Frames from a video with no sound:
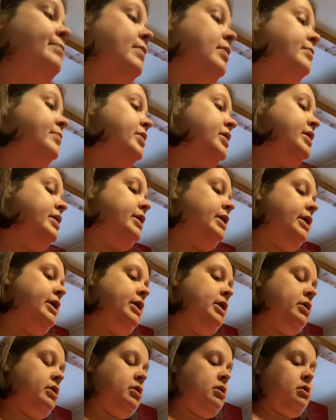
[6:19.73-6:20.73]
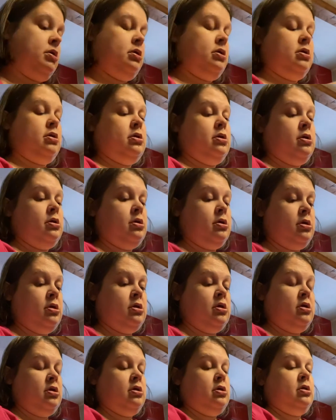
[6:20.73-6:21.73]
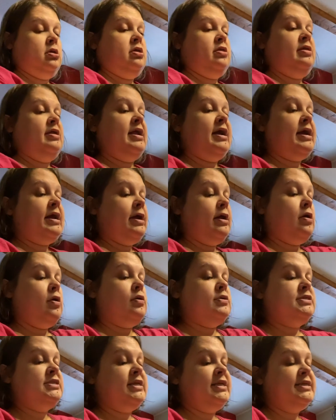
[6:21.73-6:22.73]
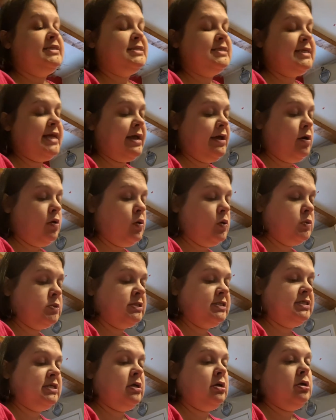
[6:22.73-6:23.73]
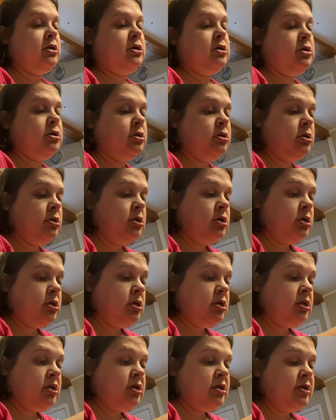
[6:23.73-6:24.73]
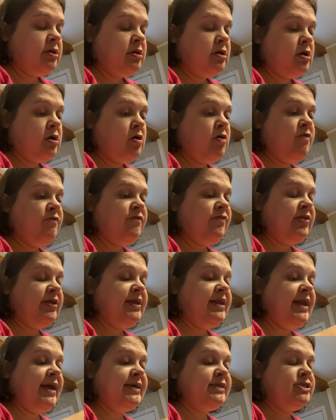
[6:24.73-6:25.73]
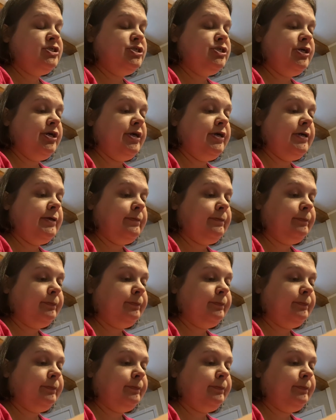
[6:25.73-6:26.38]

my money and I can go to the sales hopefully next year.